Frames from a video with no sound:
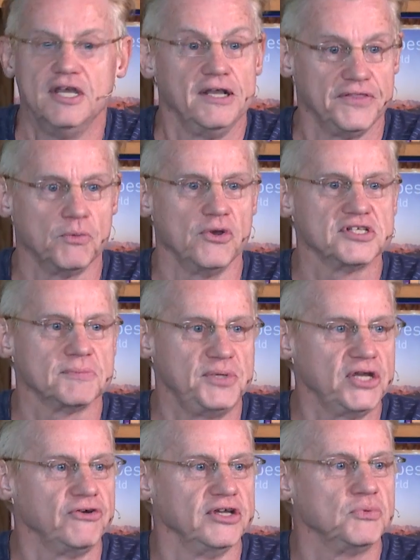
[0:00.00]
There was a
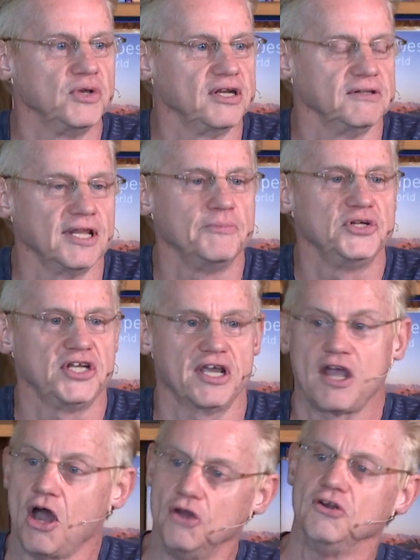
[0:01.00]
period when
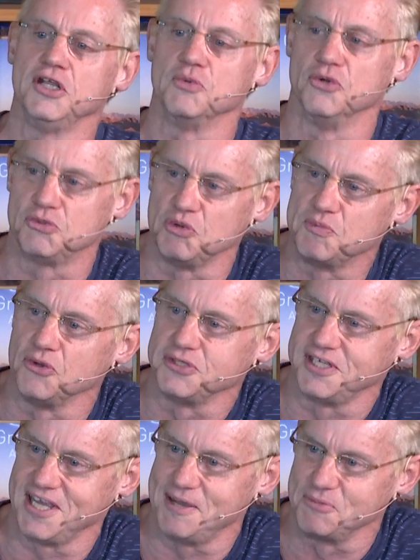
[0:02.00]
Lumberjack only worked with
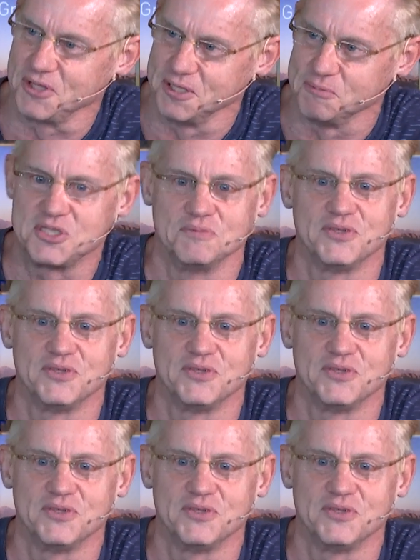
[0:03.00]
multicam clips,